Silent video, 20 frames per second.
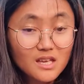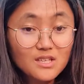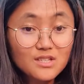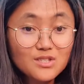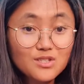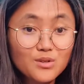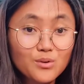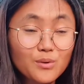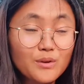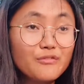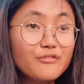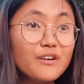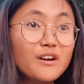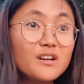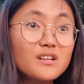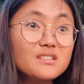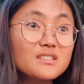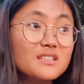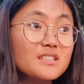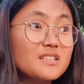So we
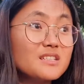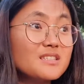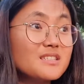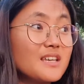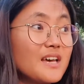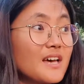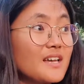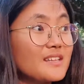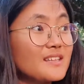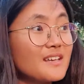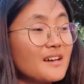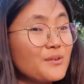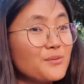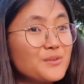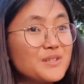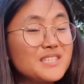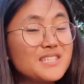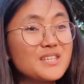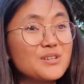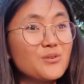found it then
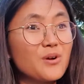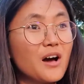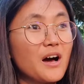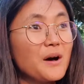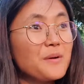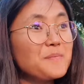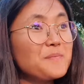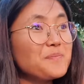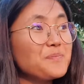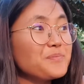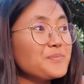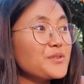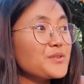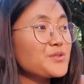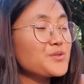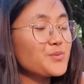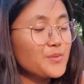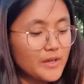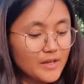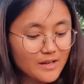with Kira,
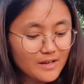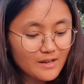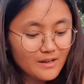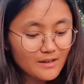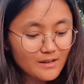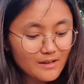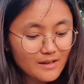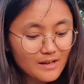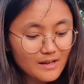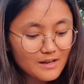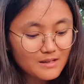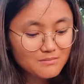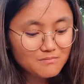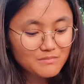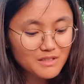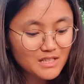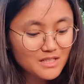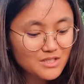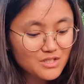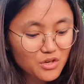because we are
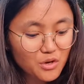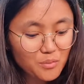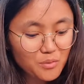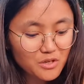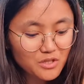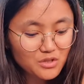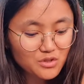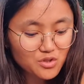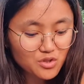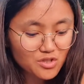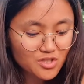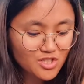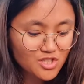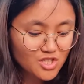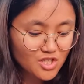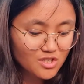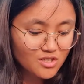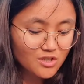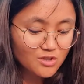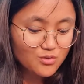like terrible in
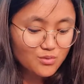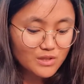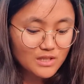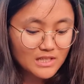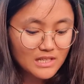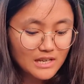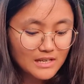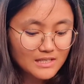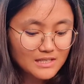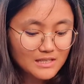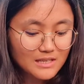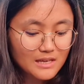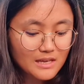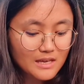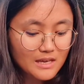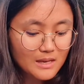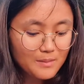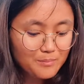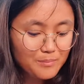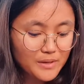Turkish and not really like
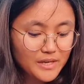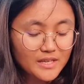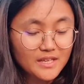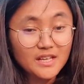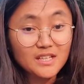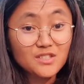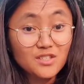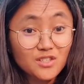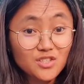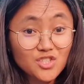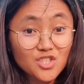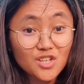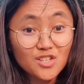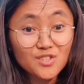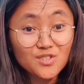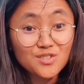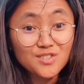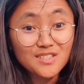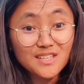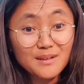paying attention
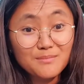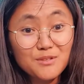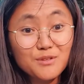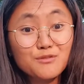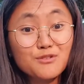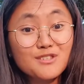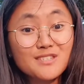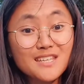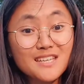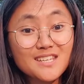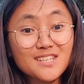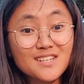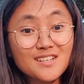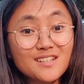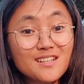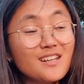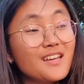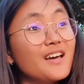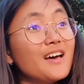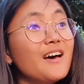to the name of the
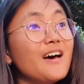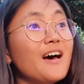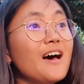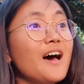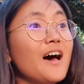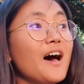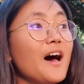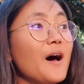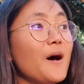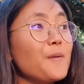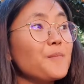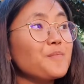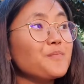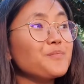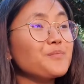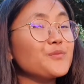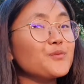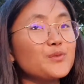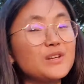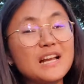station.
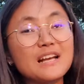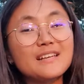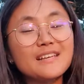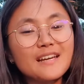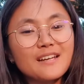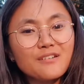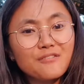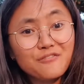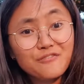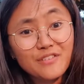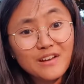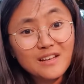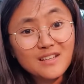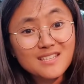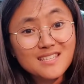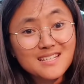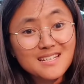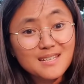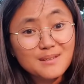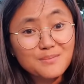We like kind of fell
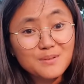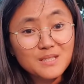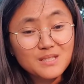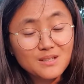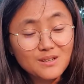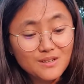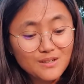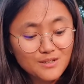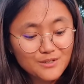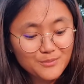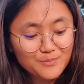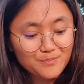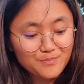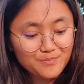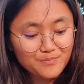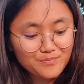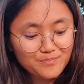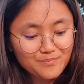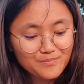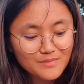asleep in
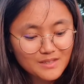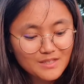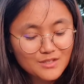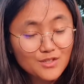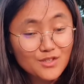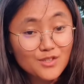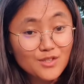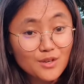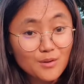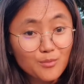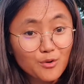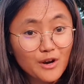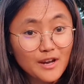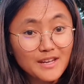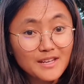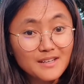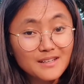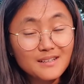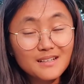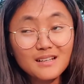the subway